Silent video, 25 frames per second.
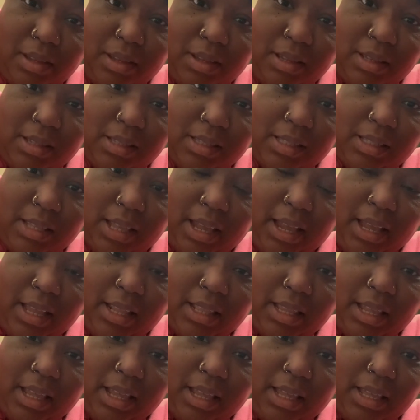saying
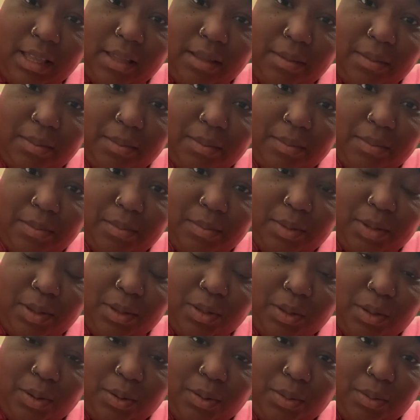that, you
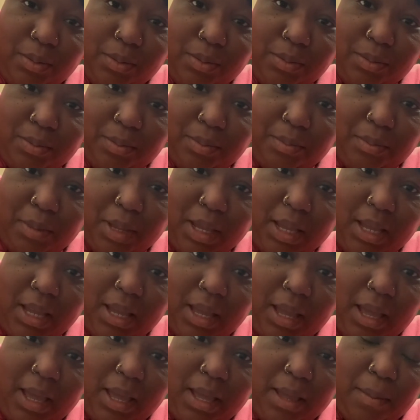know, me
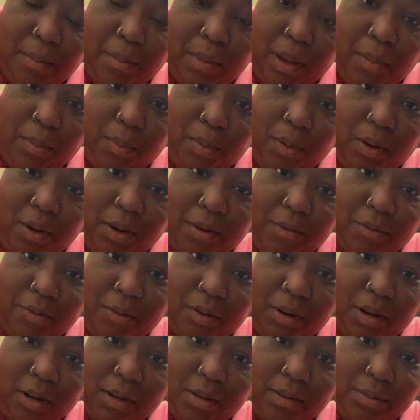and my
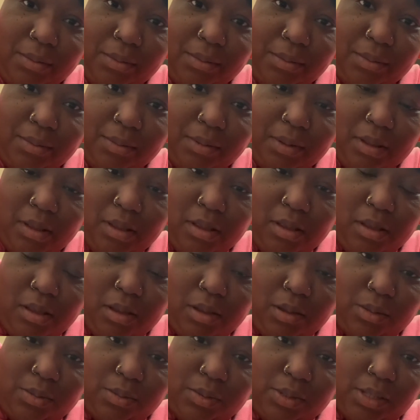boyfriend
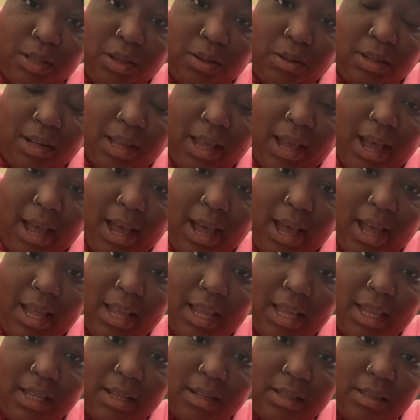was on a
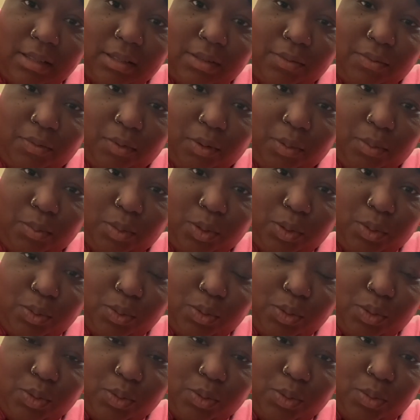hiatus from
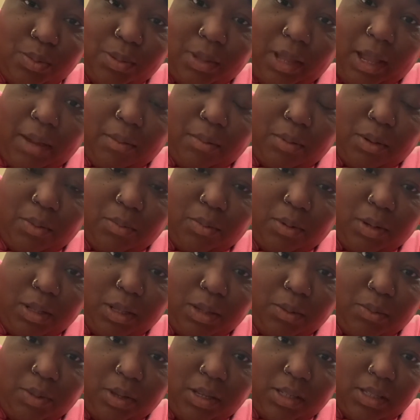YouTube. Like, we really
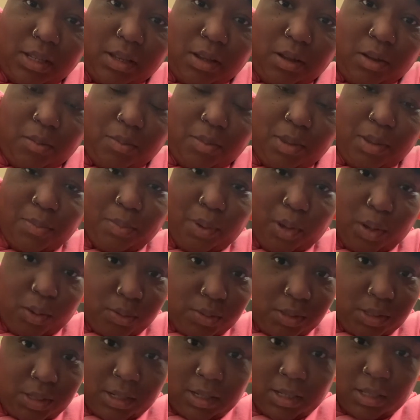wasn't gonna be
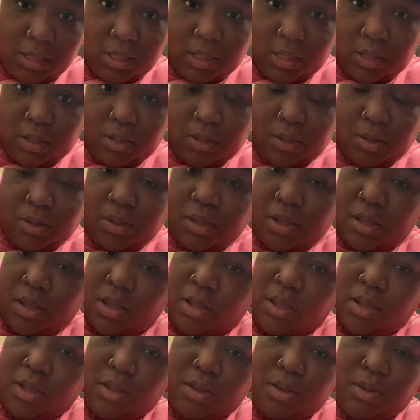posting until
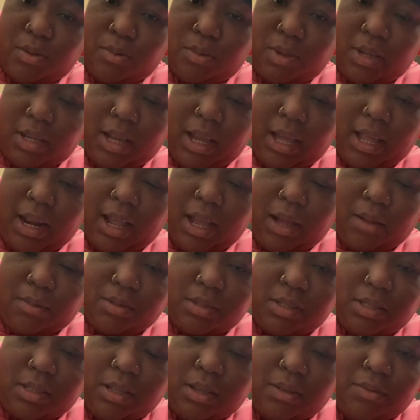we got our
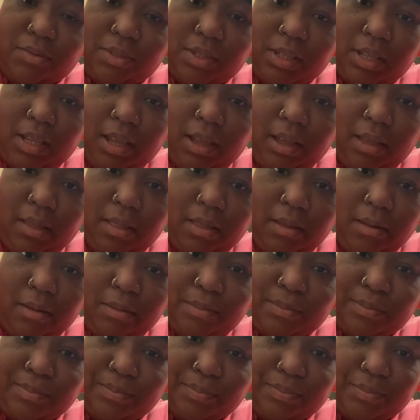stuff together.
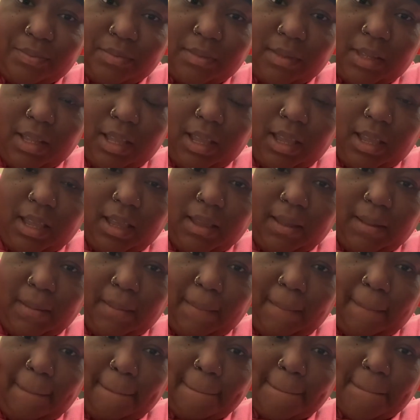
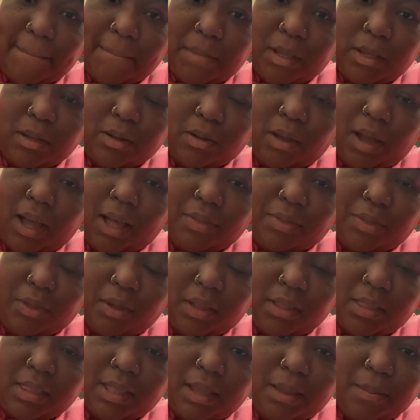And, you know, I
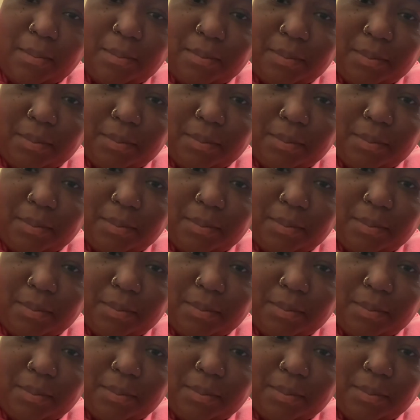thought that